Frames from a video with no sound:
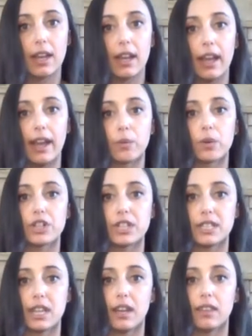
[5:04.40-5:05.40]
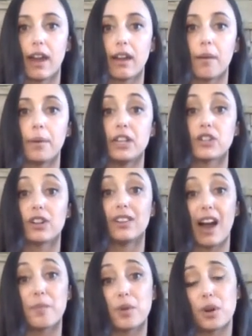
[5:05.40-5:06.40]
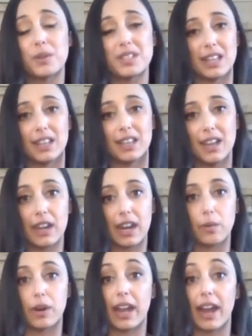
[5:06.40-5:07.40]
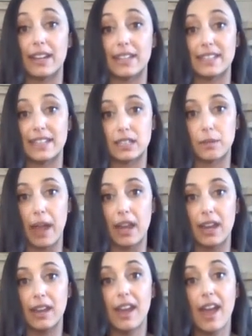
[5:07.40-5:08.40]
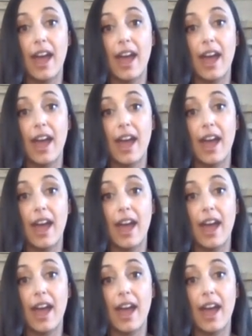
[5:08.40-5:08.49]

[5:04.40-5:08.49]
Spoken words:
And we're just seeing that companies are a lot more resilient than anyone had anticipated.